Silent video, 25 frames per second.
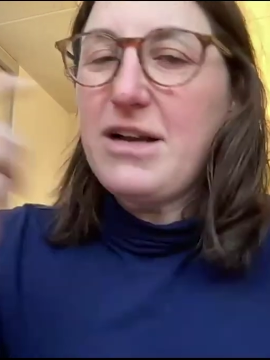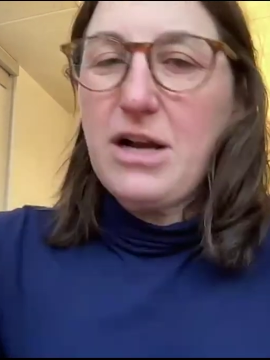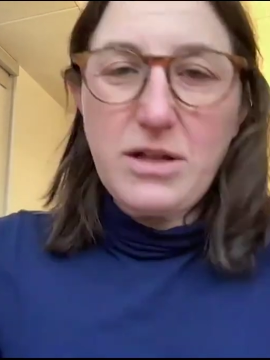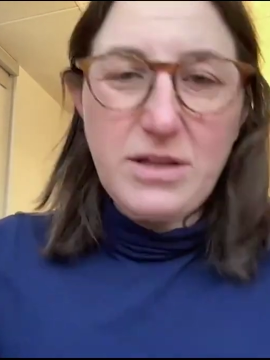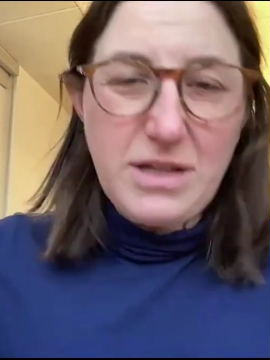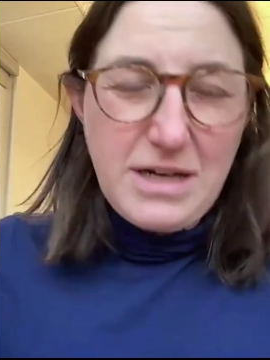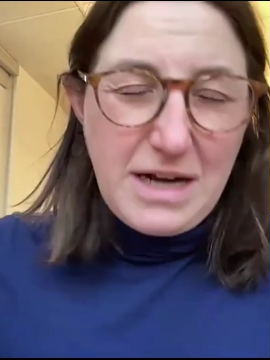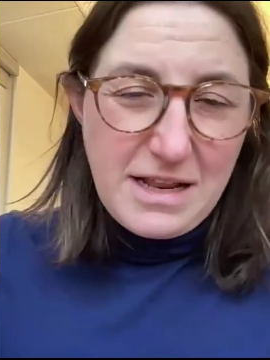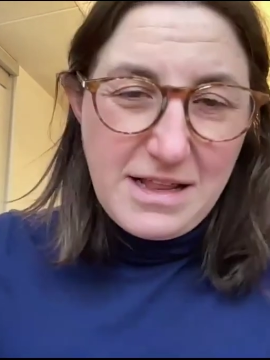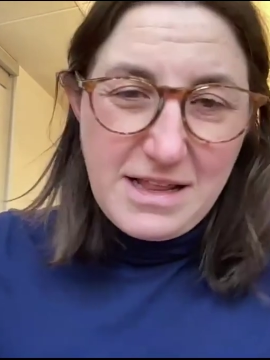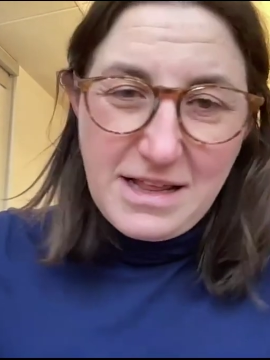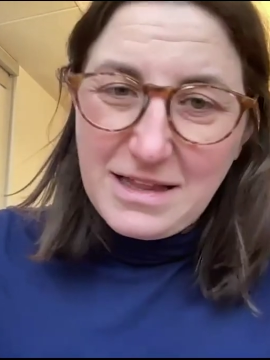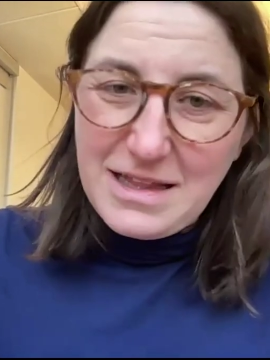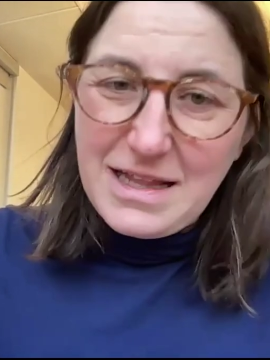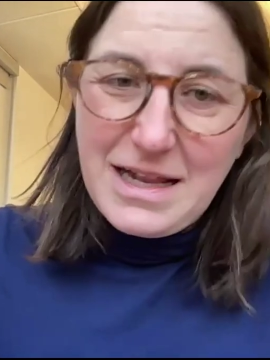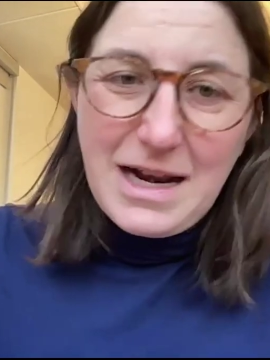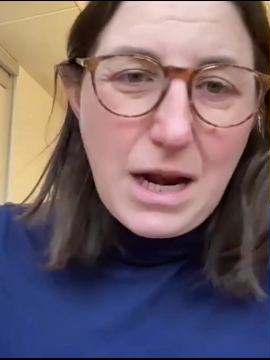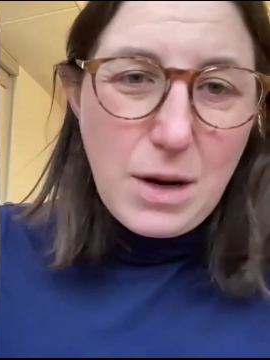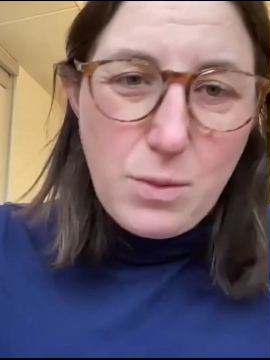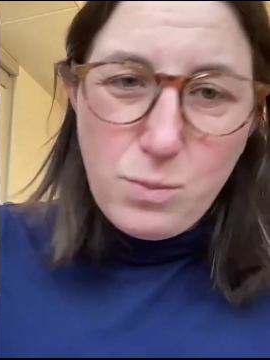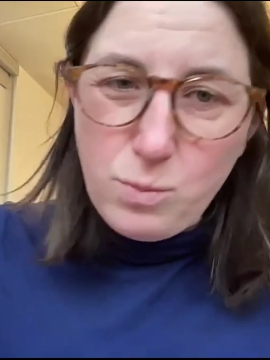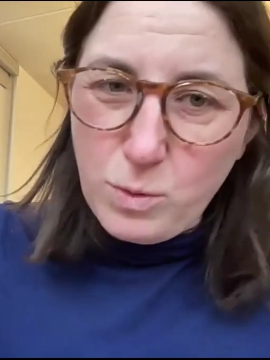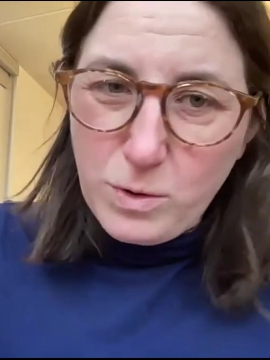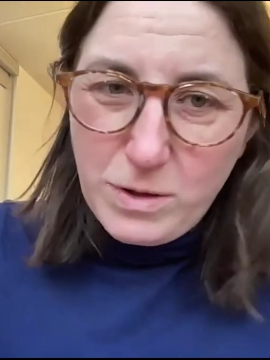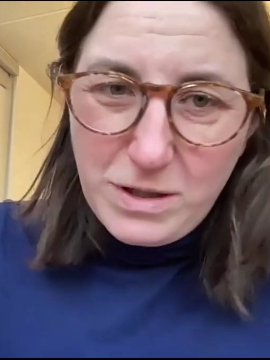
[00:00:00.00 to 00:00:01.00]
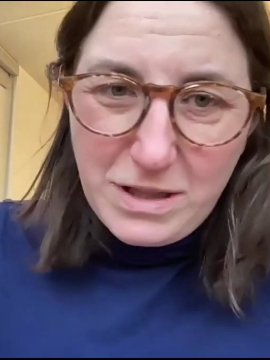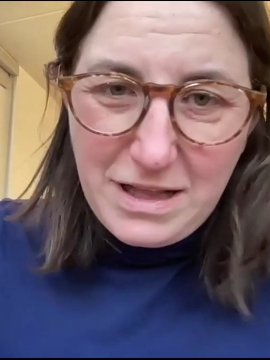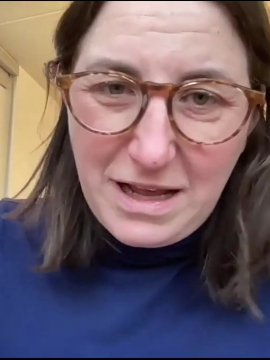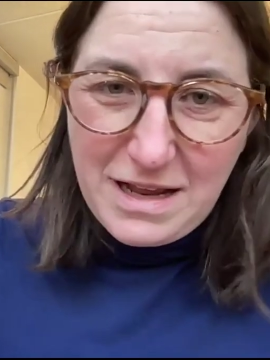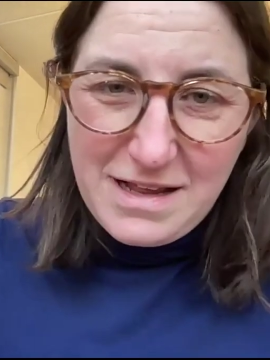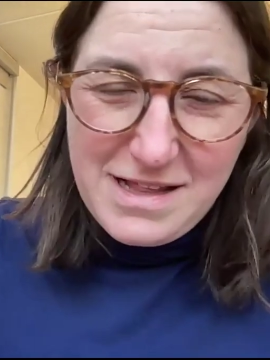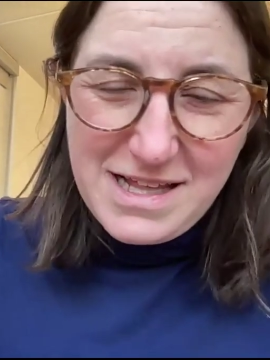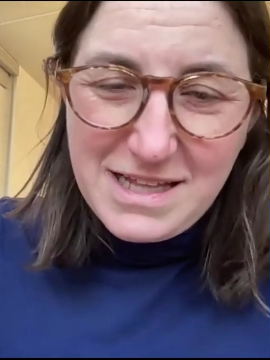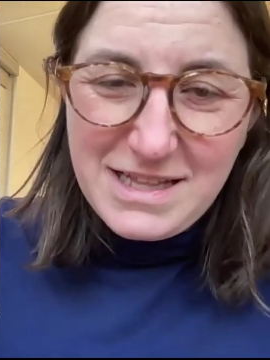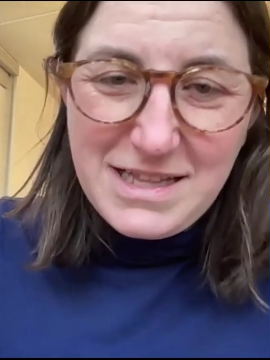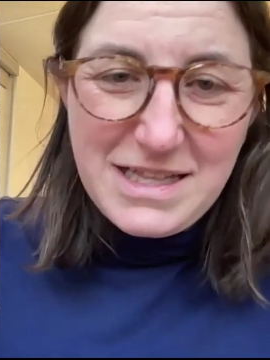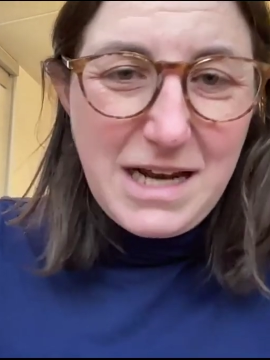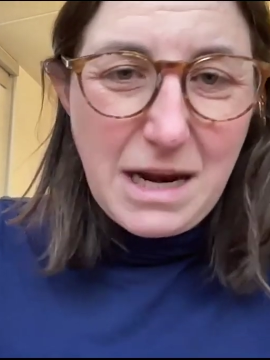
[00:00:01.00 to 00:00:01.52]
Now that I say that, I'm
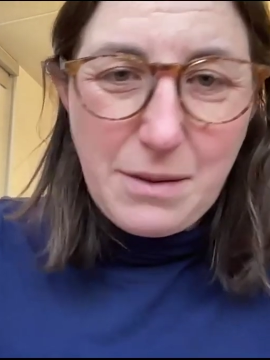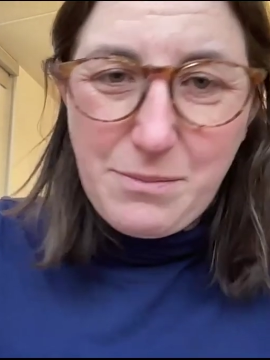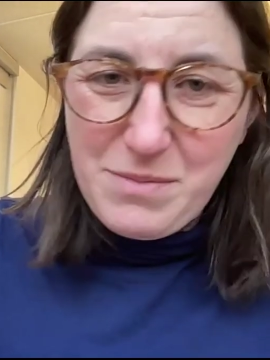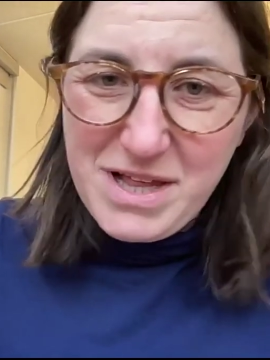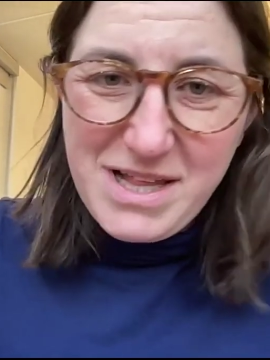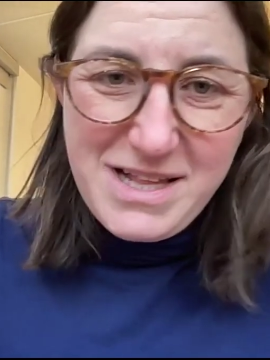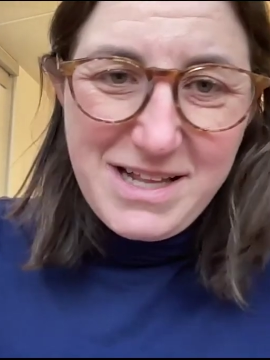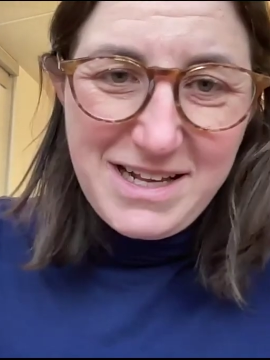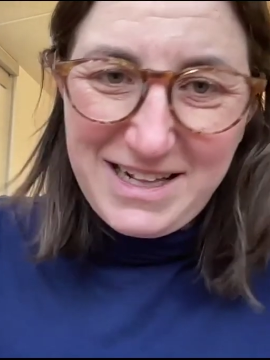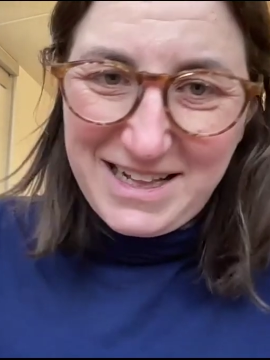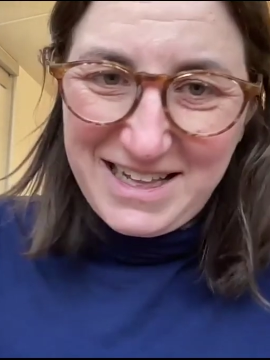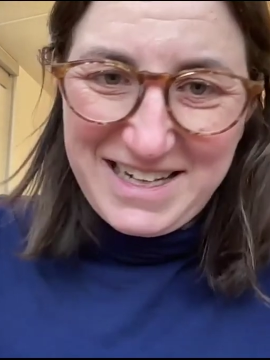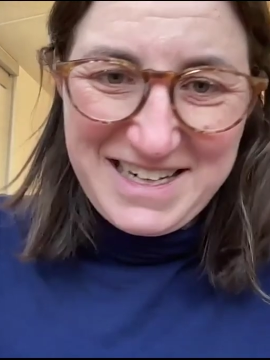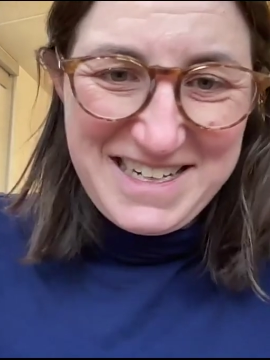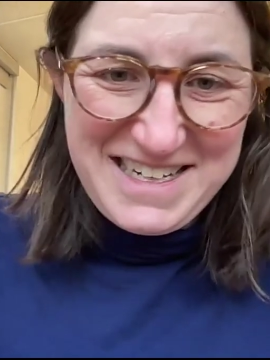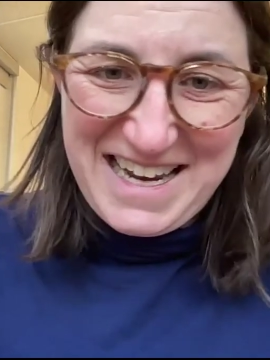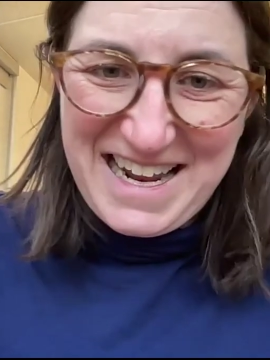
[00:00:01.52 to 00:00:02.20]
realizing that I'm stealing